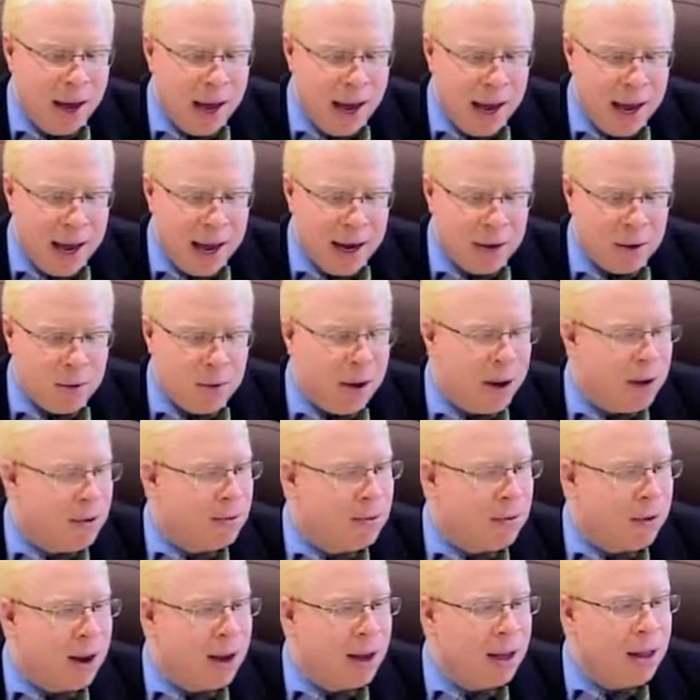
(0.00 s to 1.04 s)
And quite
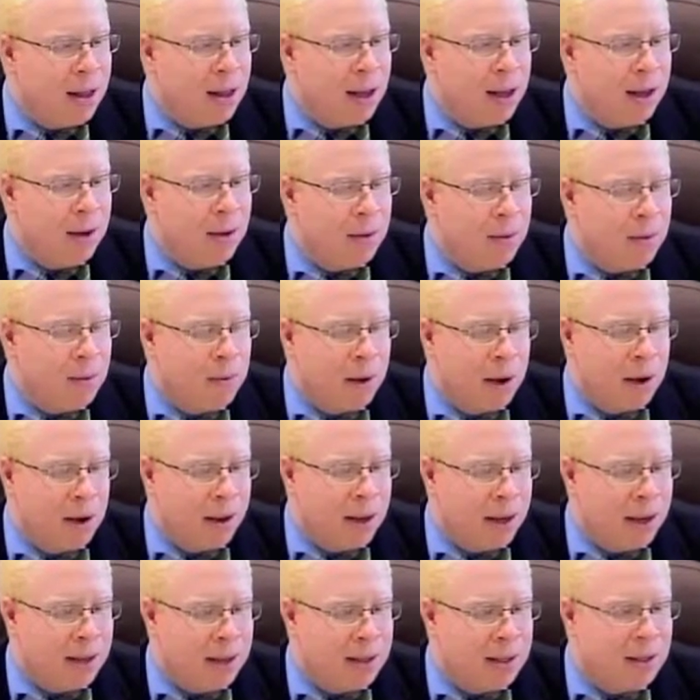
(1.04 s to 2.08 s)
frankly, what
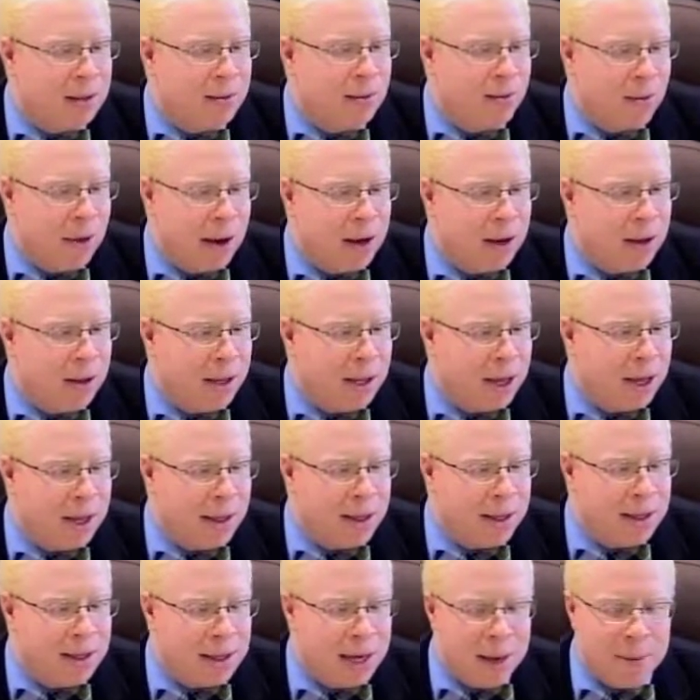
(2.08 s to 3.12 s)
is finally
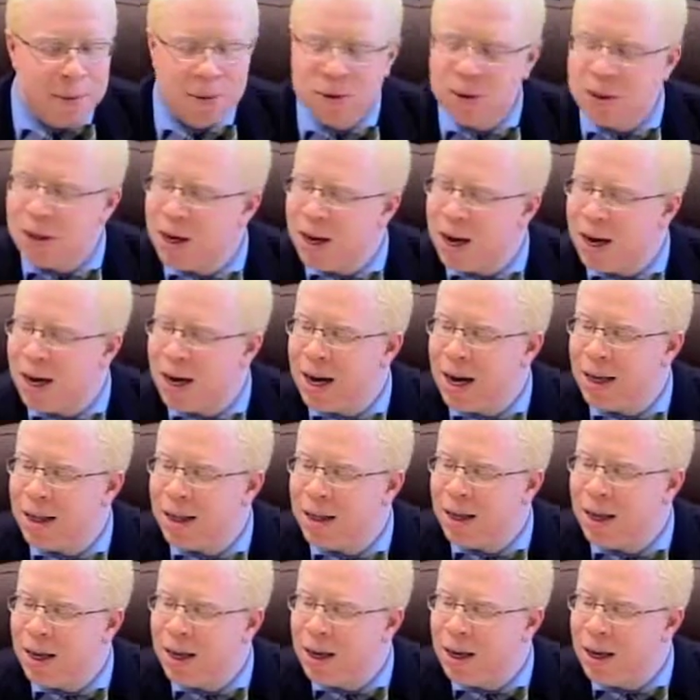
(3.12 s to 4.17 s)
on the table tonight, I
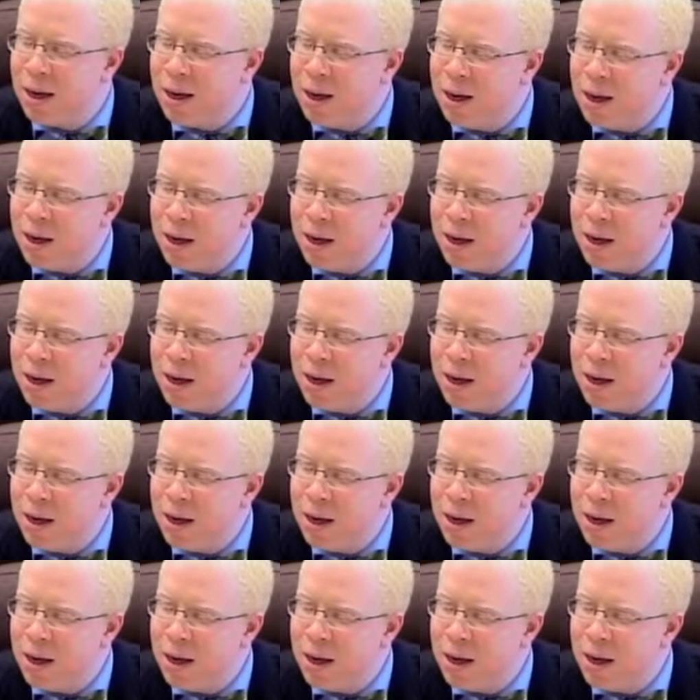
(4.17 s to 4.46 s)
think,